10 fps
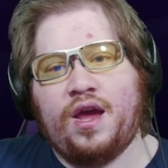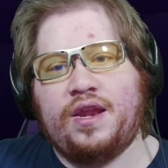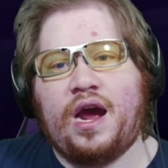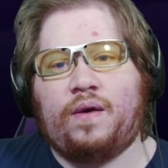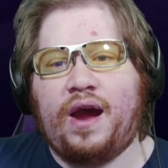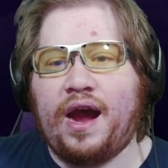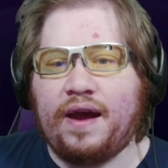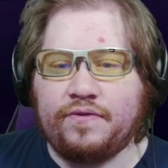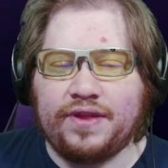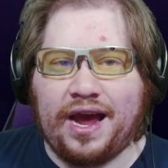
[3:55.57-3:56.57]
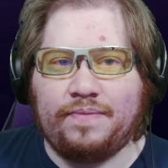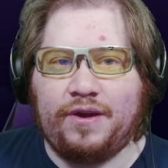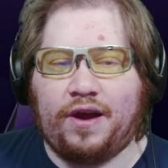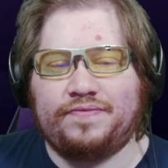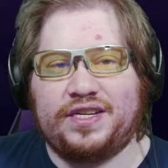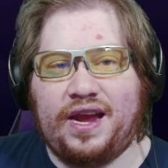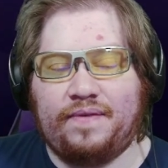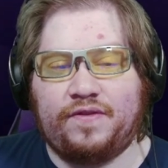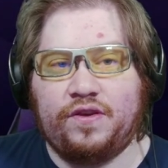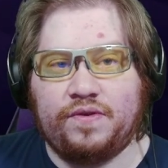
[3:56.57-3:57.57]
Now, after that, we obviously
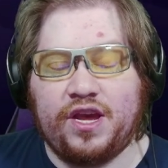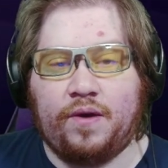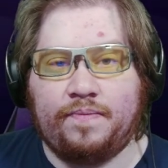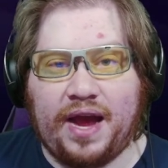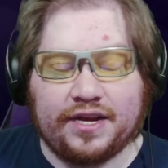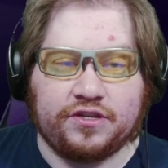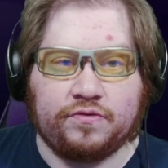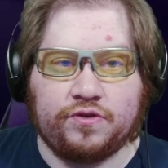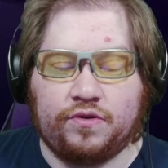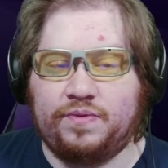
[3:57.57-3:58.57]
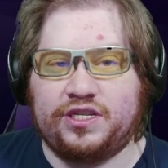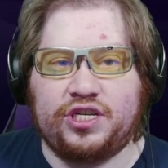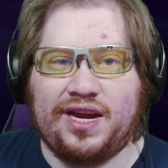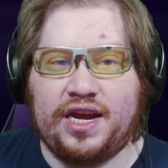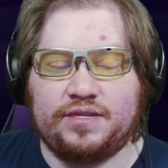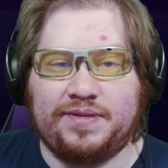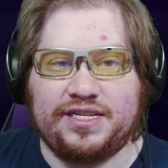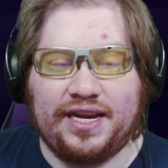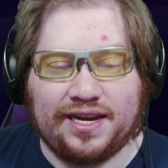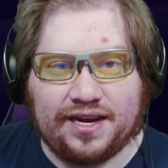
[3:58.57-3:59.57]
have Yu-Gi-Oh! Maso Duel, which has been
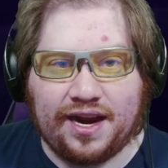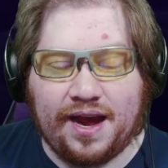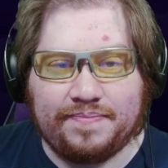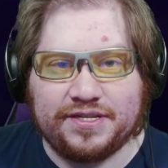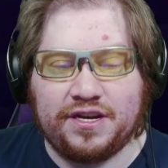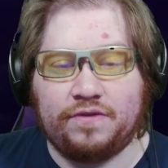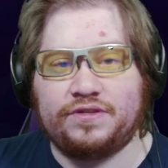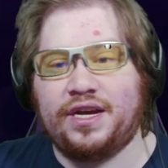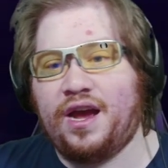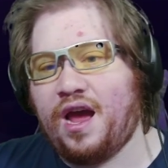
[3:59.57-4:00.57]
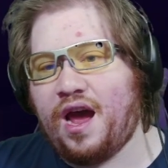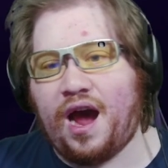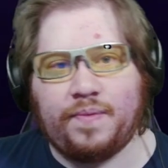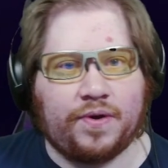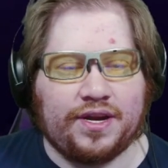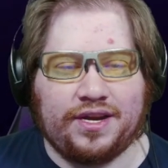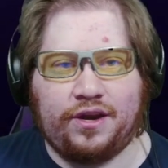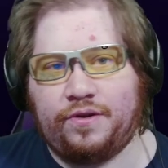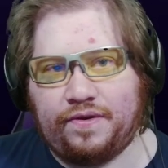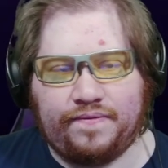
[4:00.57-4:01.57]
seeing a ton of episodes. I will
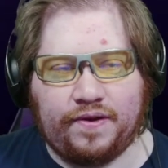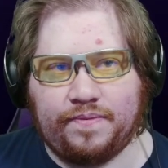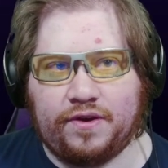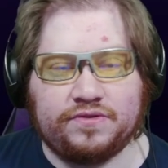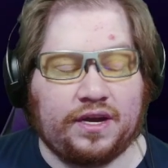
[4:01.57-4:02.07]
continue to film those.